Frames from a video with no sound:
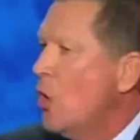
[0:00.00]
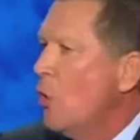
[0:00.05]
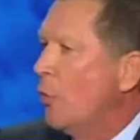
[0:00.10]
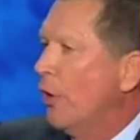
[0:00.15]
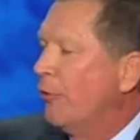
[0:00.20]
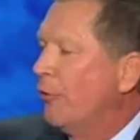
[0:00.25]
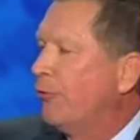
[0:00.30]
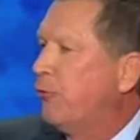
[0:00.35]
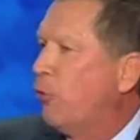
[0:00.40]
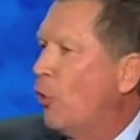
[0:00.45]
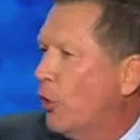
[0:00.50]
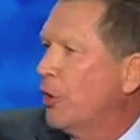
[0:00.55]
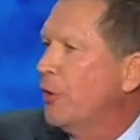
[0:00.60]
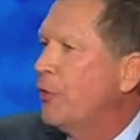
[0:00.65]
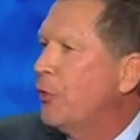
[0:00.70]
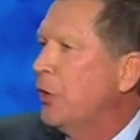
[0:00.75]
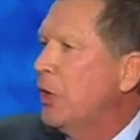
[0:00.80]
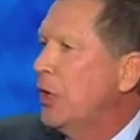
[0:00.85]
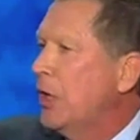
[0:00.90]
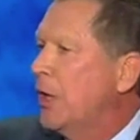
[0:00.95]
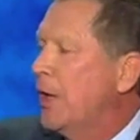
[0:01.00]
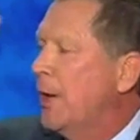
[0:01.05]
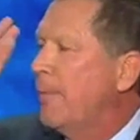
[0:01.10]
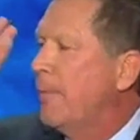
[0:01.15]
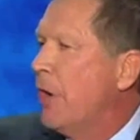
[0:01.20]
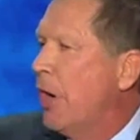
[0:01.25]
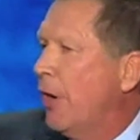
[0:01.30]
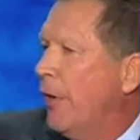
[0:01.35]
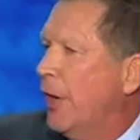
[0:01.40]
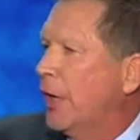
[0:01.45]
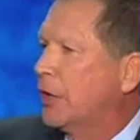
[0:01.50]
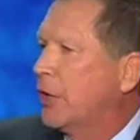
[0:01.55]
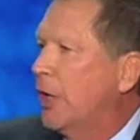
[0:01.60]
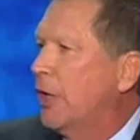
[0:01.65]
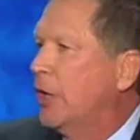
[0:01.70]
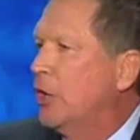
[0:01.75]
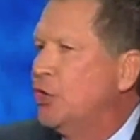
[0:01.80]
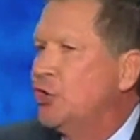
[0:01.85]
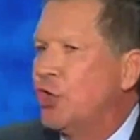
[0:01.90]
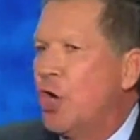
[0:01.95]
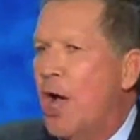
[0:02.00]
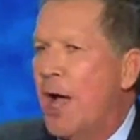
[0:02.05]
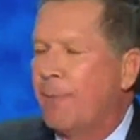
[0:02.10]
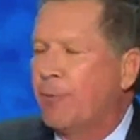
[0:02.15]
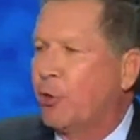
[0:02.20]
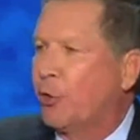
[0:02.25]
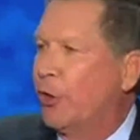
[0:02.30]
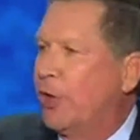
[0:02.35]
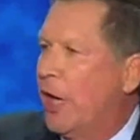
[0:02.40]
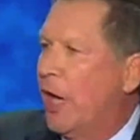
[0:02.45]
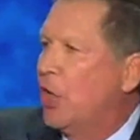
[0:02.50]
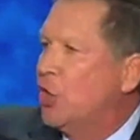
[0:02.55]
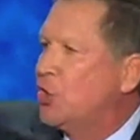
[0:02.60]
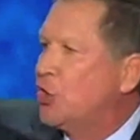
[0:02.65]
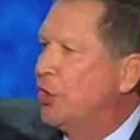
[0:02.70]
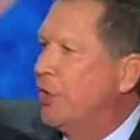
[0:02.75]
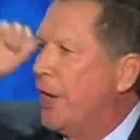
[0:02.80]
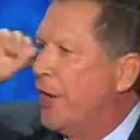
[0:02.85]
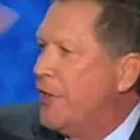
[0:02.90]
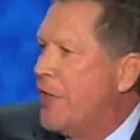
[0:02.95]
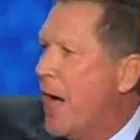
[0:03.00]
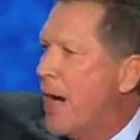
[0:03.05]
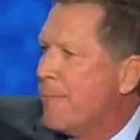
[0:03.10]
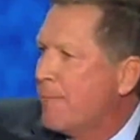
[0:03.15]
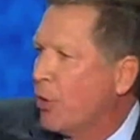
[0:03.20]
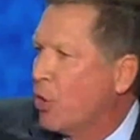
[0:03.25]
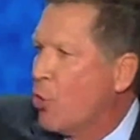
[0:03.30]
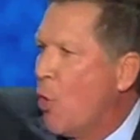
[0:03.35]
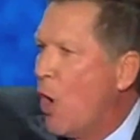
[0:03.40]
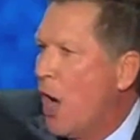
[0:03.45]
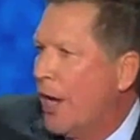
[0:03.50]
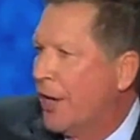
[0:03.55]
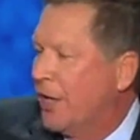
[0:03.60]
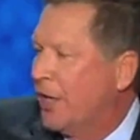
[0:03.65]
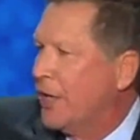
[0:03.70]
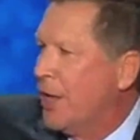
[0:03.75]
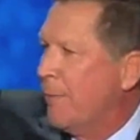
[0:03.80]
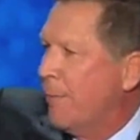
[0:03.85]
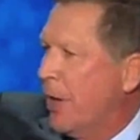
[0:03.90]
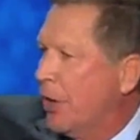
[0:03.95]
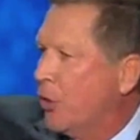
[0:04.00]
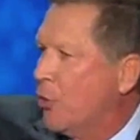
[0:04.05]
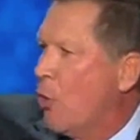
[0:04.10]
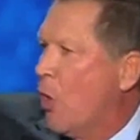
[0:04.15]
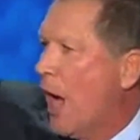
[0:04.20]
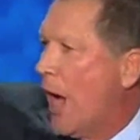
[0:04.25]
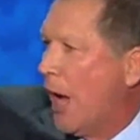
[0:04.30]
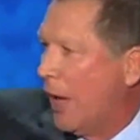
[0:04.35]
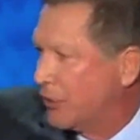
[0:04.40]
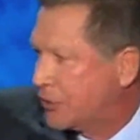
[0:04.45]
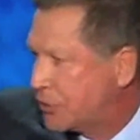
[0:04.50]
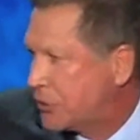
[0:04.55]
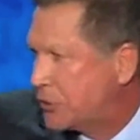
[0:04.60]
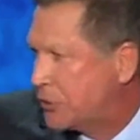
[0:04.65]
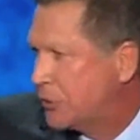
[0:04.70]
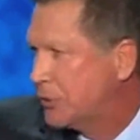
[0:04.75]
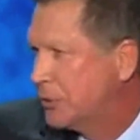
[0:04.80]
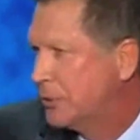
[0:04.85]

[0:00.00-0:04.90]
We're 4th in America in job creation and #1 in the Midwest.